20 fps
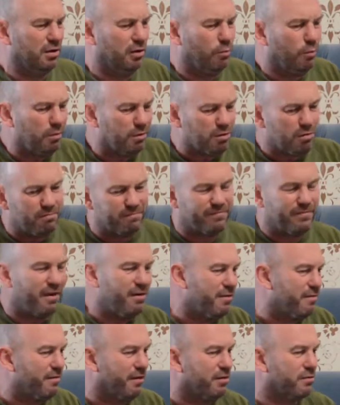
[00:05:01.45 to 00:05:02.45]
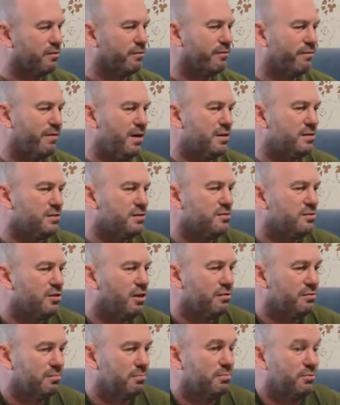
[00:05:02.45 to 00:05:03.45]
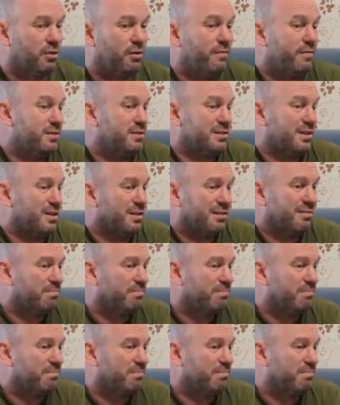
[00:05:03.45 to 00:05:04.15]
And we become very, very good friends. And Dov, Dov is like